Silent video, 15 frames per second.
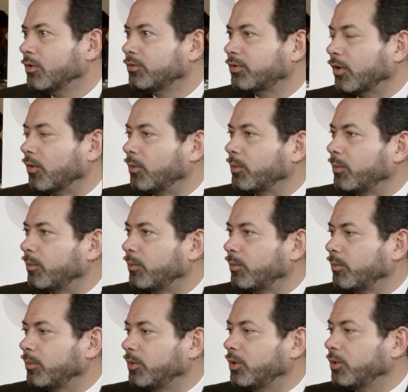So
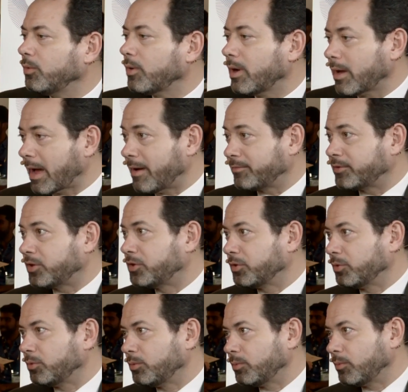you have to
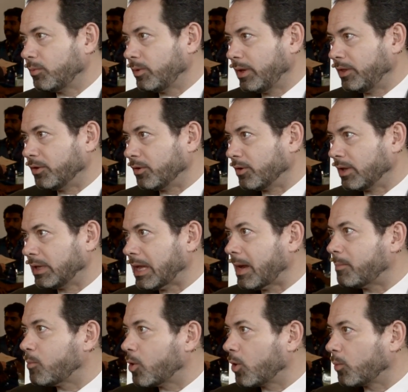do either a
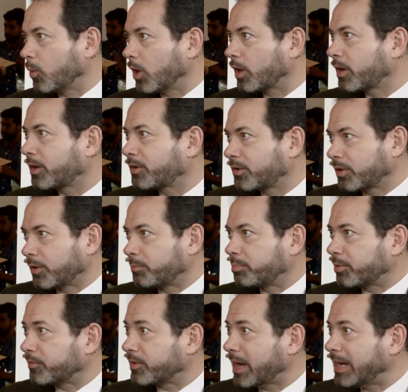lot more work to
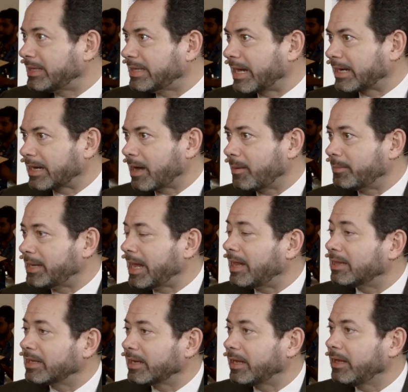provide that
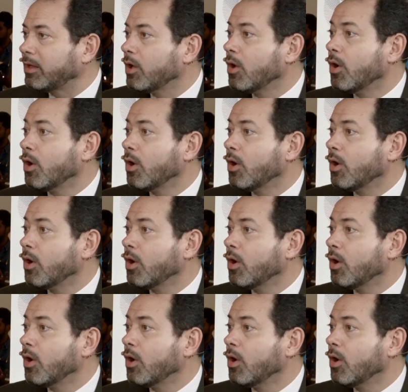commonality,